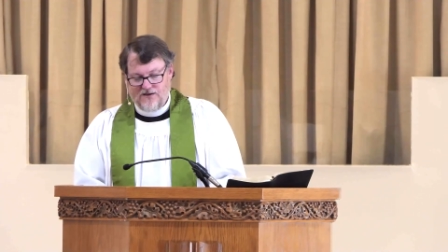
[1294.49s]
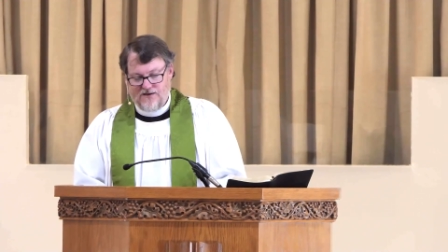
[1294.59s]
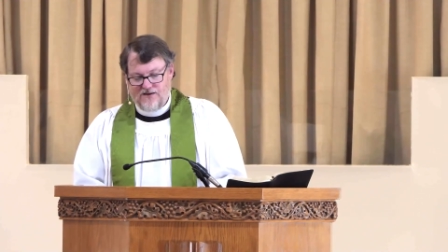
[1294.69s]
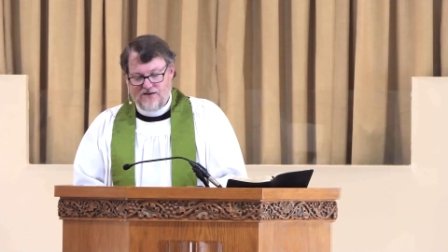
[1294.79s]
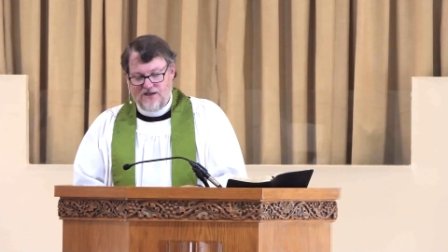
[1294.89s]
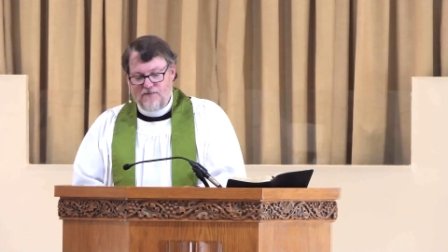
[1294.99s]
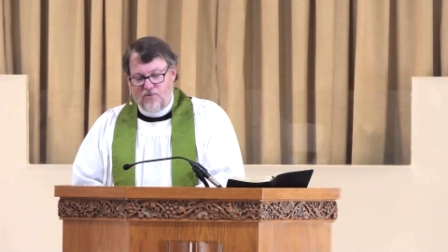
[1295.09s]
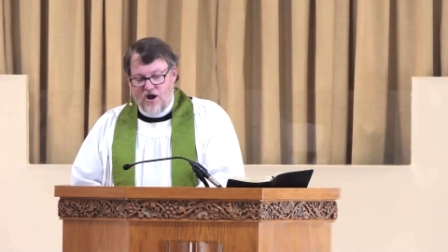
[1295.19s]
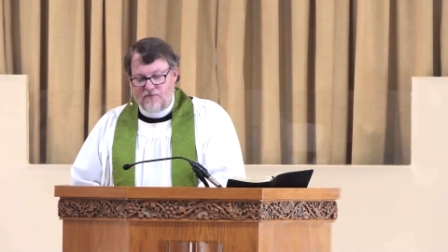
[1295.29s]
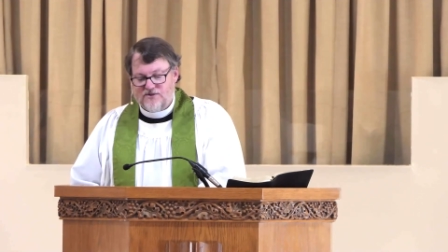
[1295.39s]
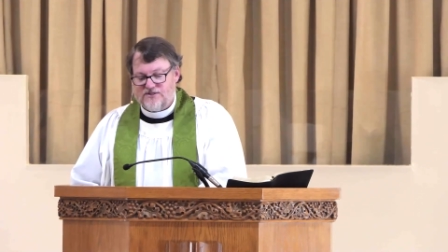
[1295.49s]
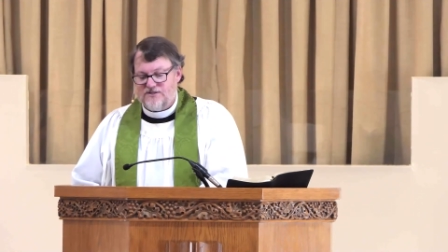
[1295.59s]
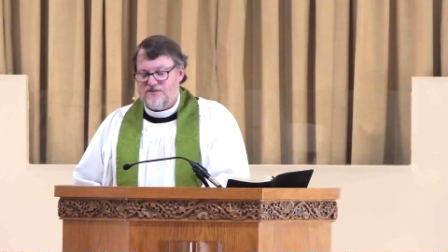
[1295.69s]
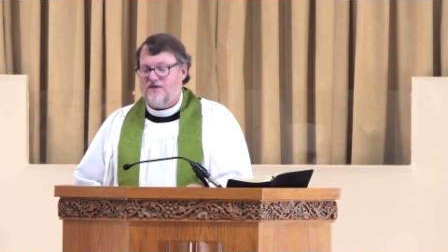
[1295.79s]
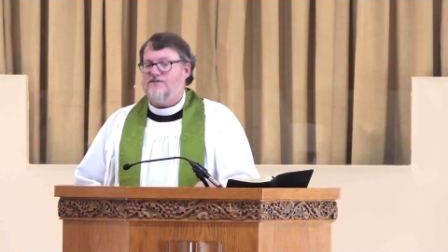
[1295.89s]
He promises
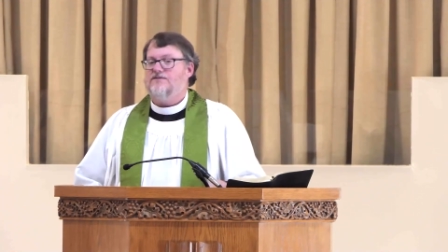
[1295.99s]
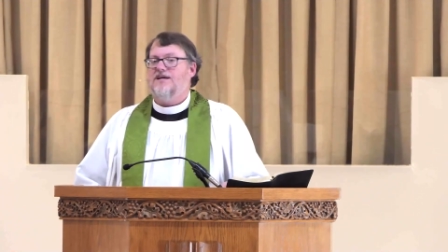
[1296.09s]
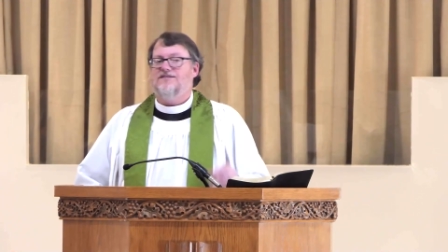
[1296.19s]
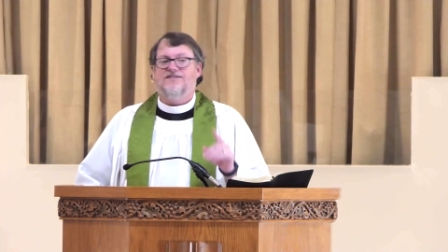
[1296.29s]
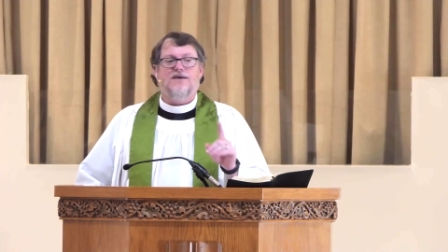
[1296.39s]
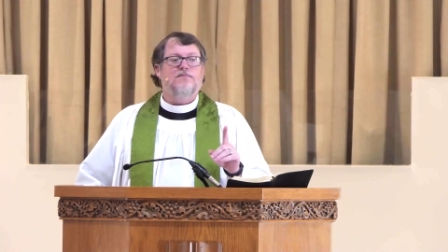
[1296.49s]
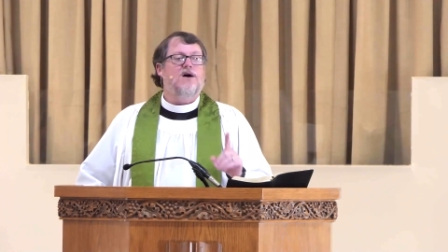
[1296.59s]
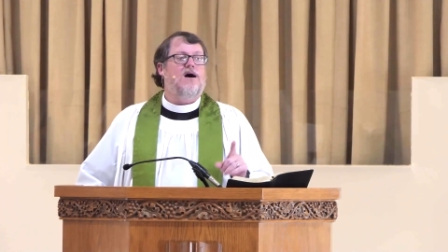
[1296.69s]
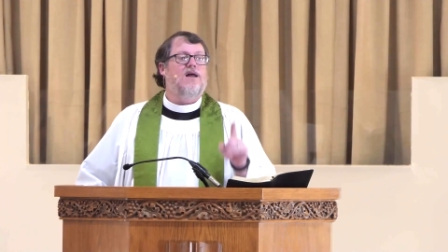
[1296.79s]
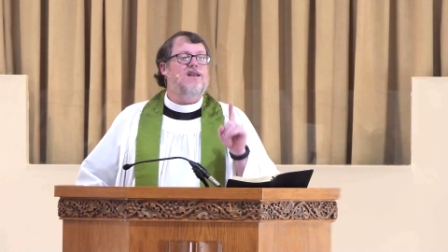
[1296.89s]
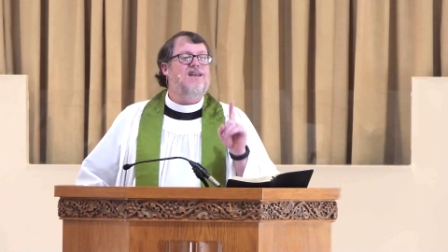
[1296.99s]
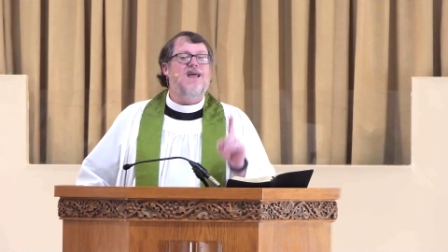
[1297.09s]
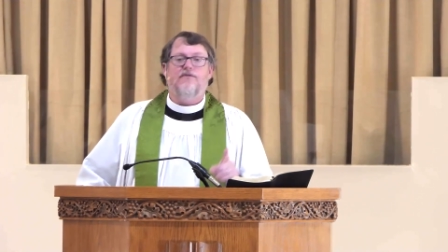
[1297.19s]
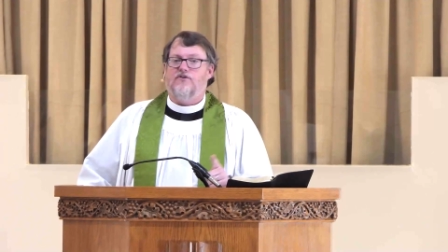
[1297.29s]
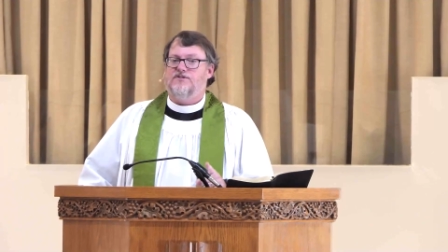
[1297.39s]
us, that same God,
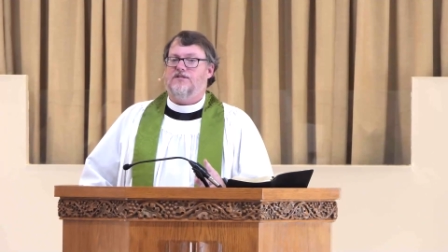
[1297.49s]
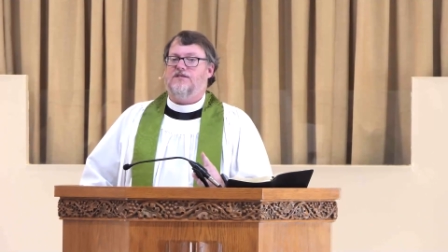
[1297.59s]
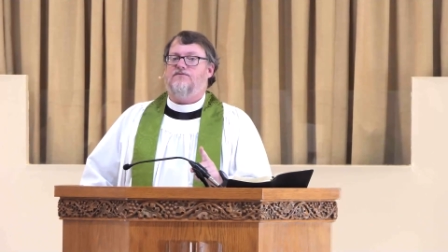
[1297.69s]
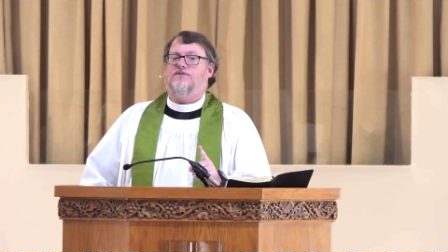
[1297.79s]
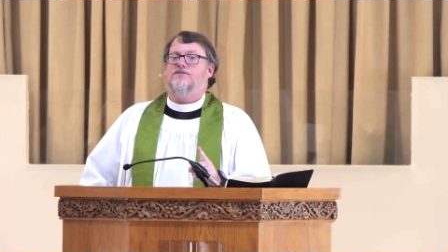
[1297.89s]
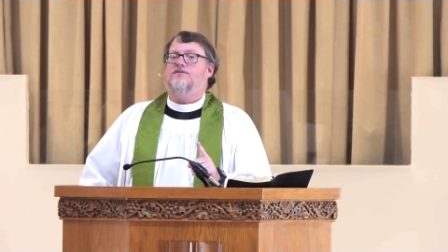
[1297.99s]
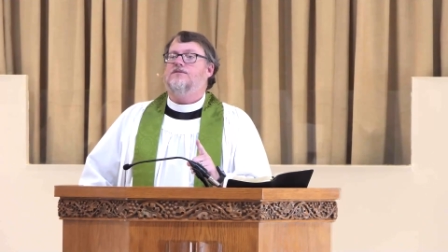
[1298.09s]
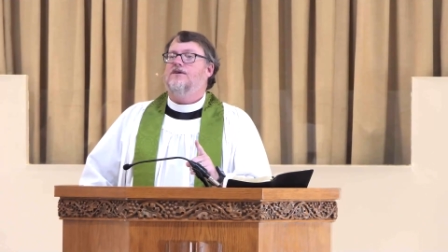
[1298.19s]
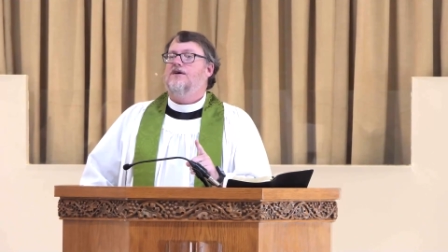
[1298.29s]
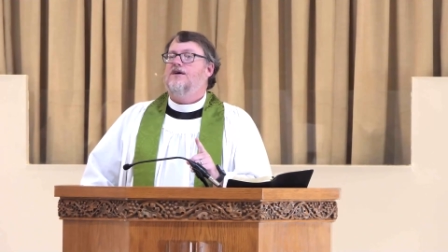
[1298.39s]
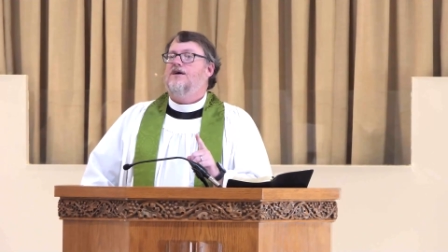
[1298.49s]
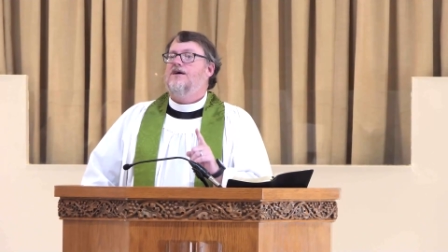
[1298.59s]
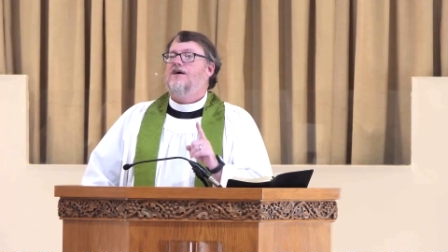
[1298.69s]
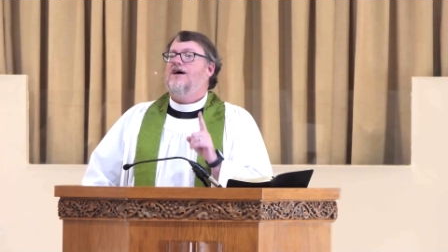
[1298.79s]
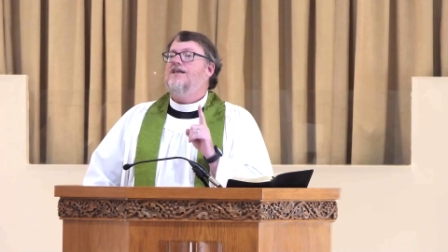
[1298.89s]
never to leave us
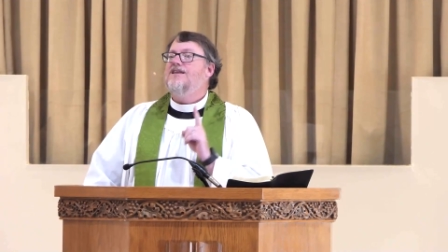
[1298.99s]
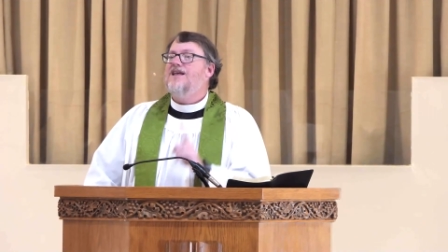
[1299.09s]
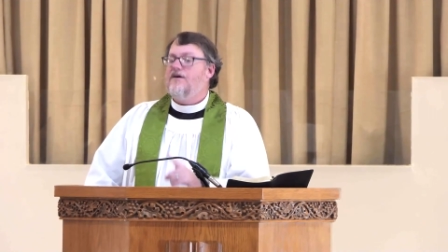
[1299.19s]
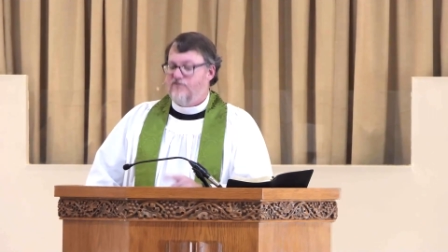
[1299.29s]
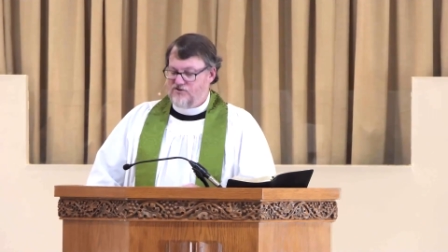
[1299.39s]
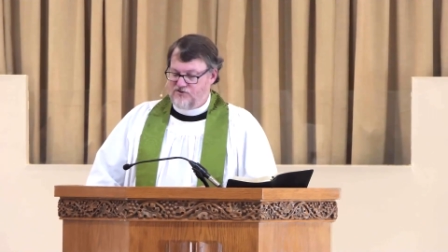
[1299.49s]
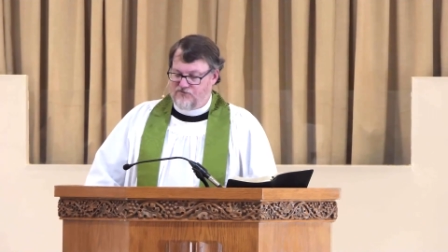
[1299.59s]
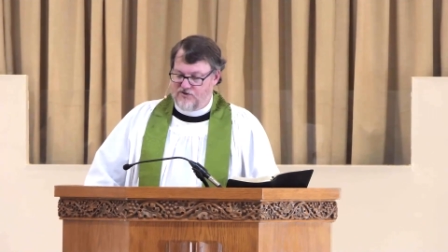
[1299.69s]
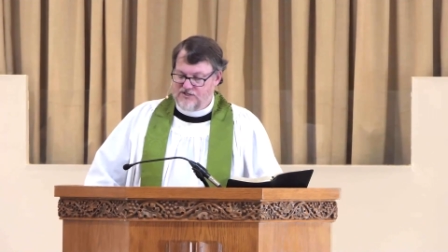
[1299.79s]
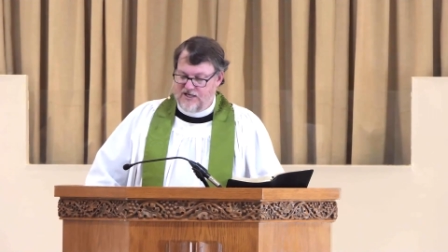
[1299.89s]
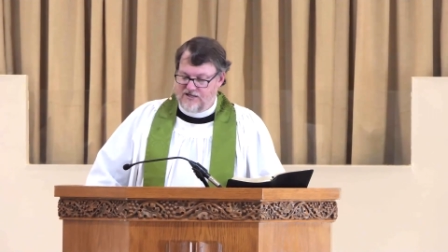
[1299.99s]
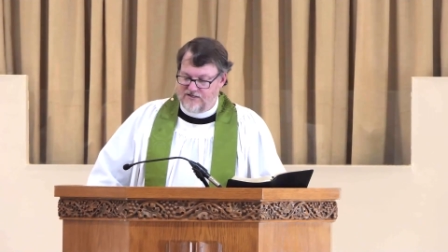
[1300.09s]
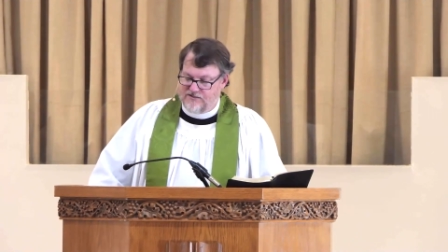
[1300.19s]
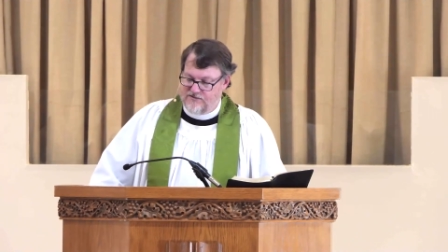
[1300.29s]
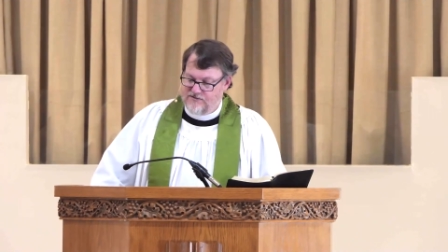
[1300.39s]
and never to forsake us.